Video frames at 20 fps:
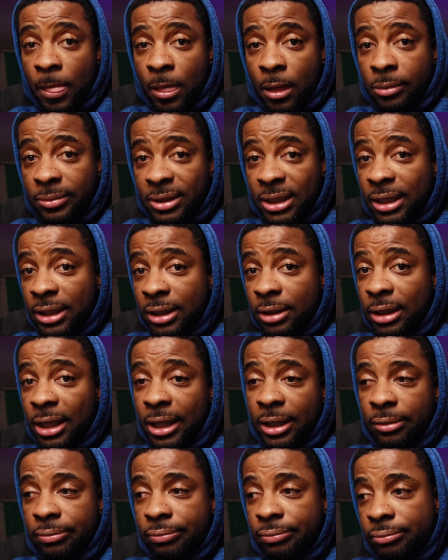what I'm saying?
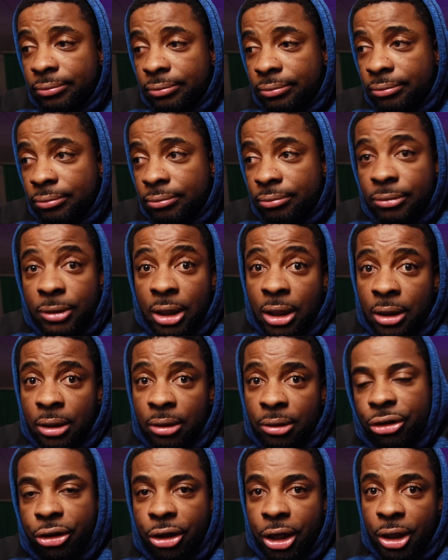Like,
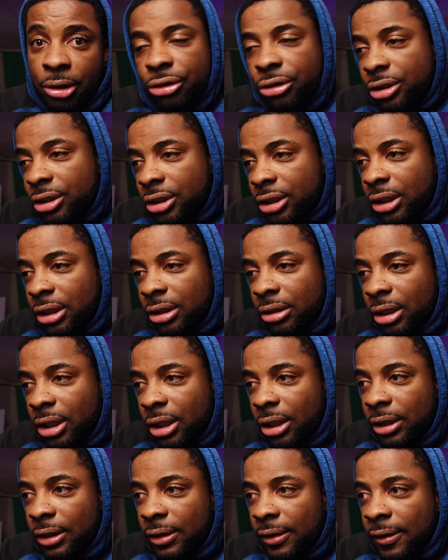burgers
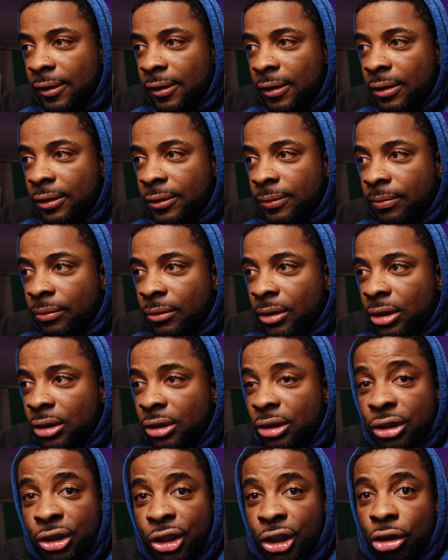and
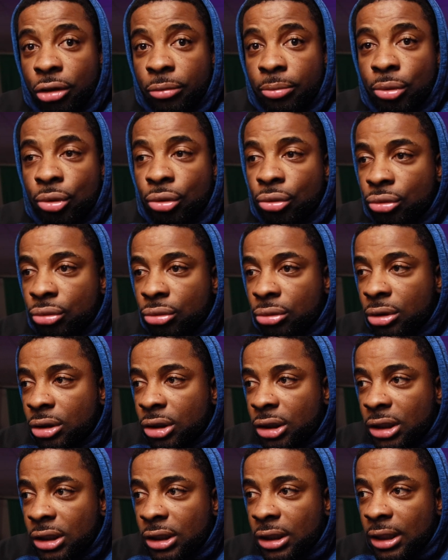
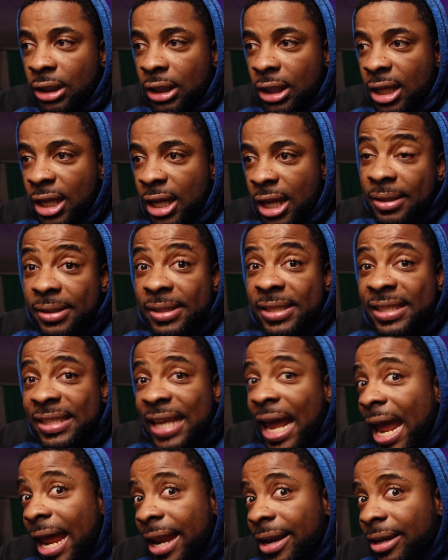jiggaboos.
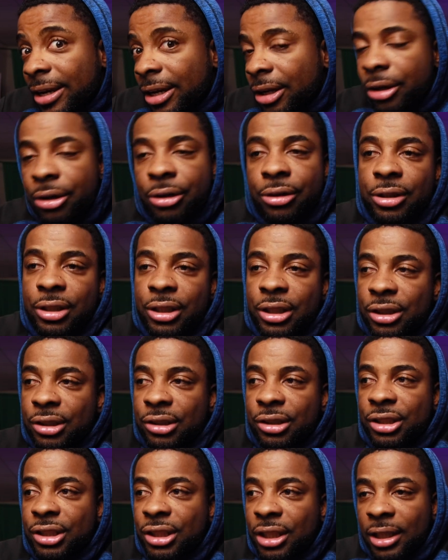Sand niggers
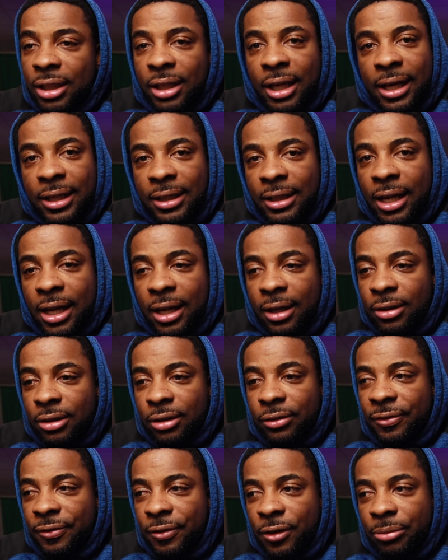and shit like that.
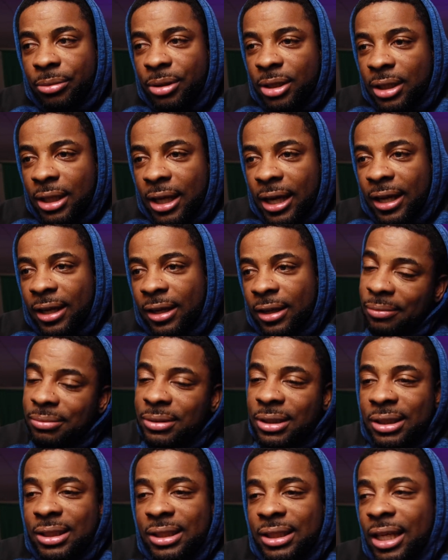You feel me? Like, I'm
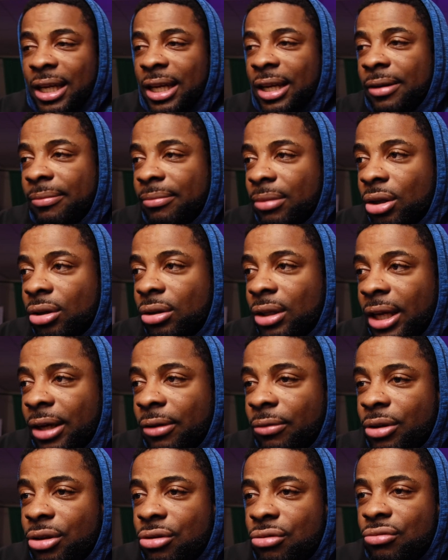just saying, bro. Like,
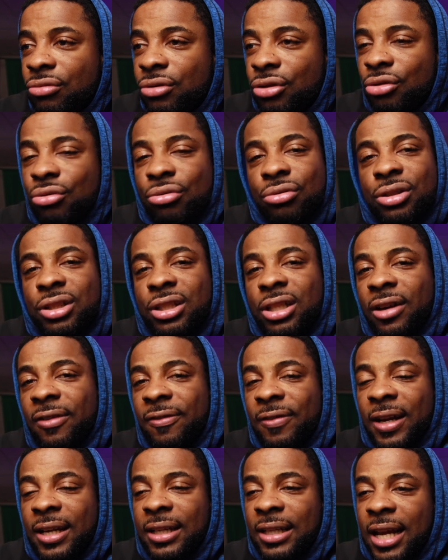when you doing
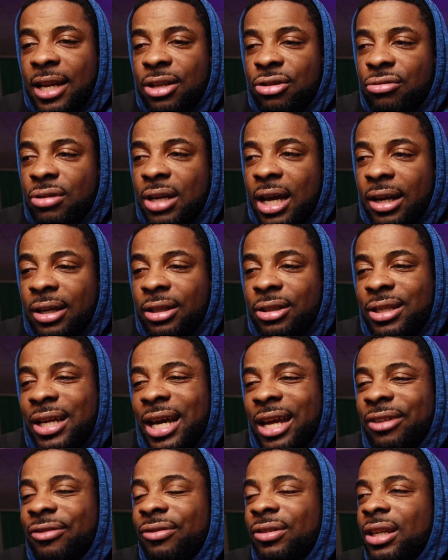stuff like that, you
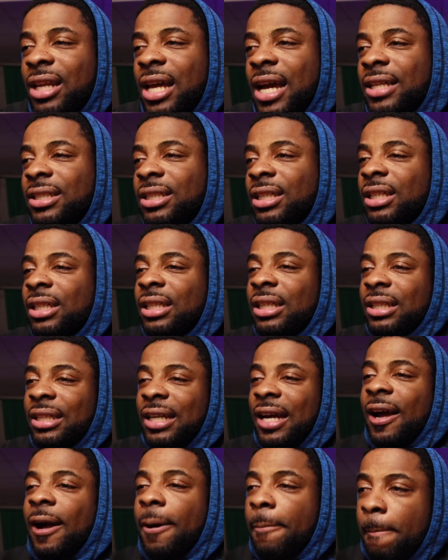gotta relax.
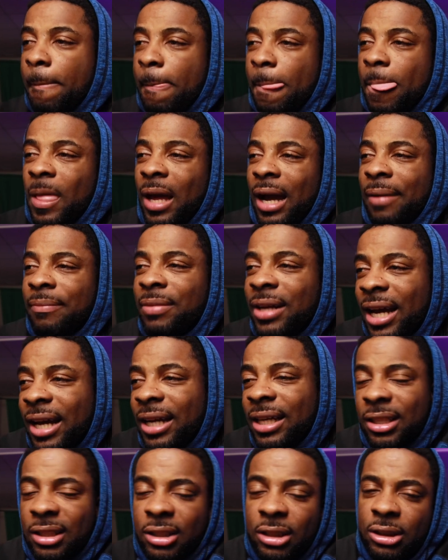Now, I'm
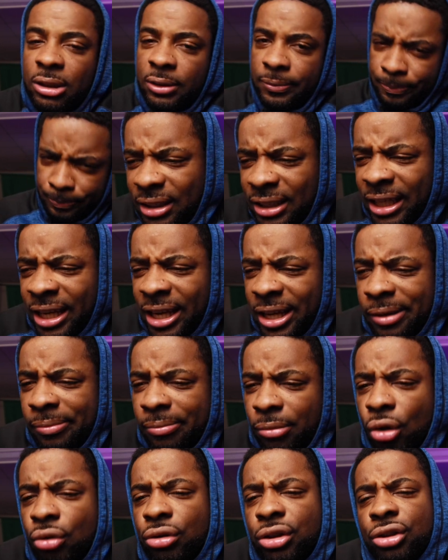not gonna get
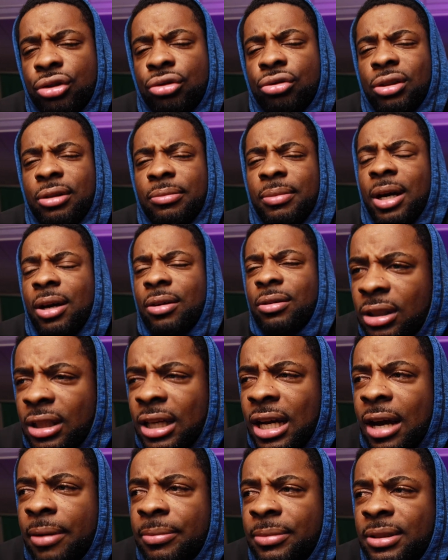emotional about the
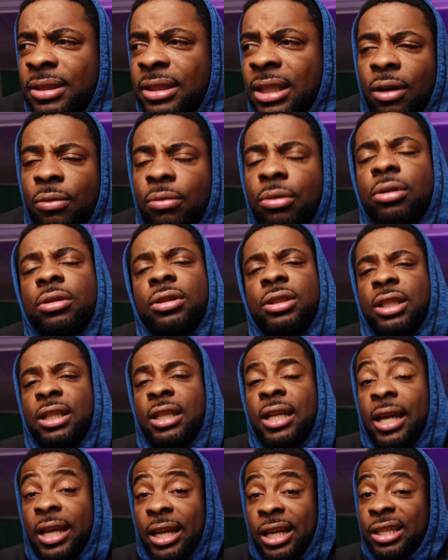comments. I will say
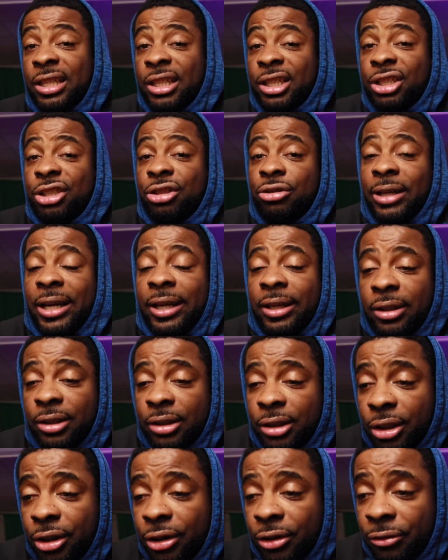that it did strike a
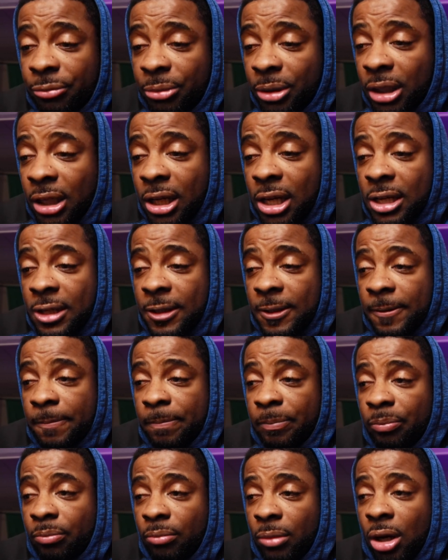nerve because
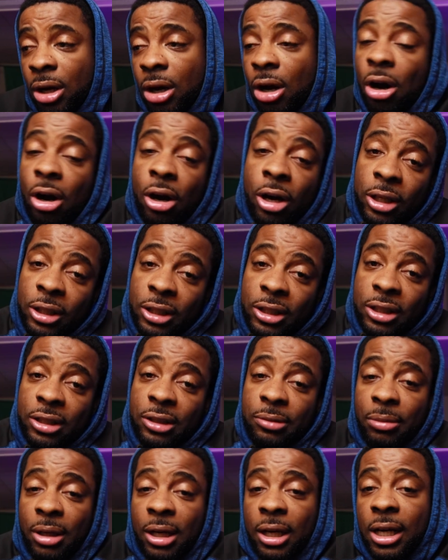my
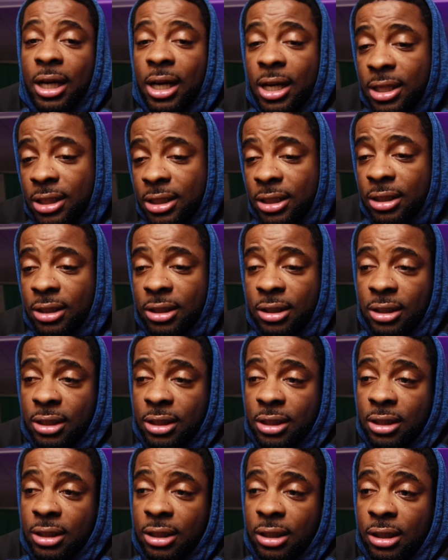aunts, my
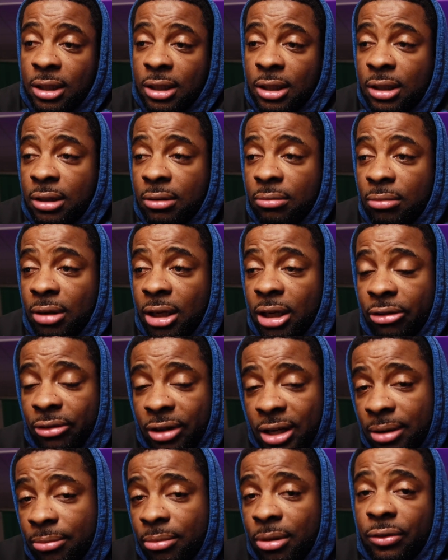cousins, my
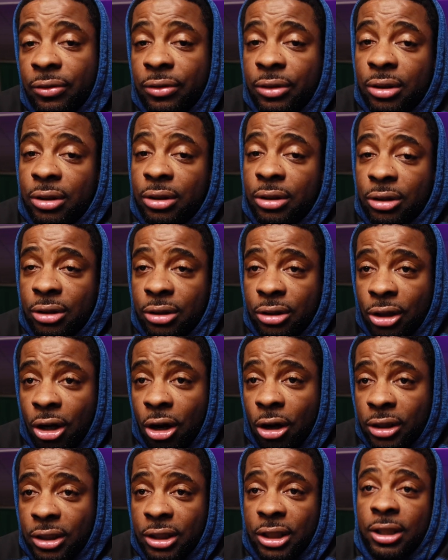grandmother,
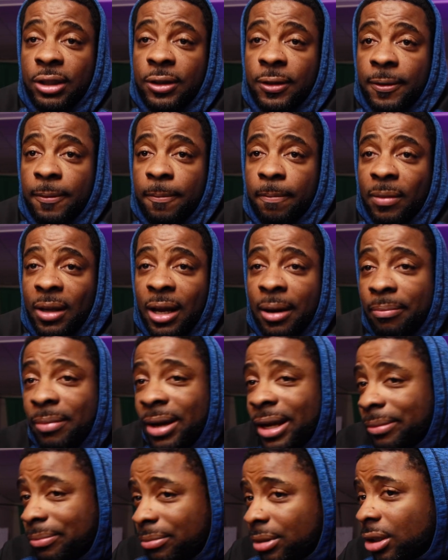dark skin. I
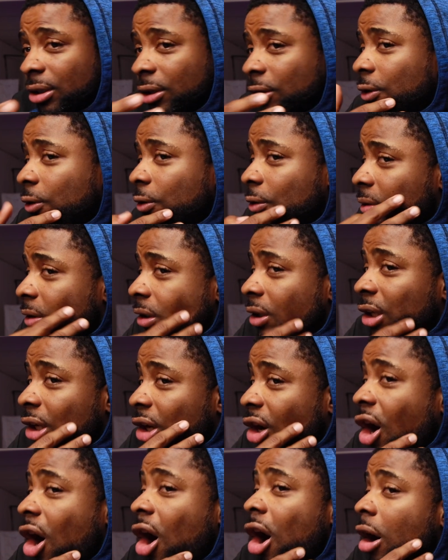might be a little
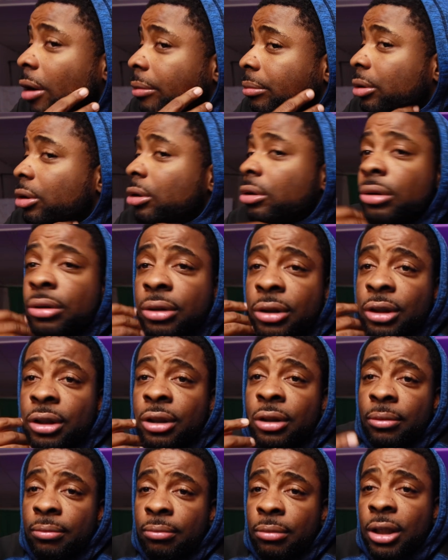caramel,
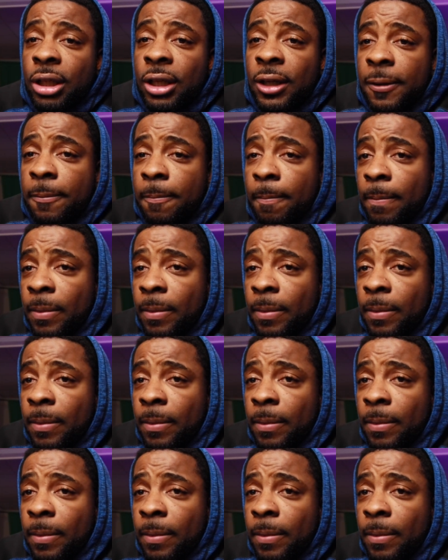but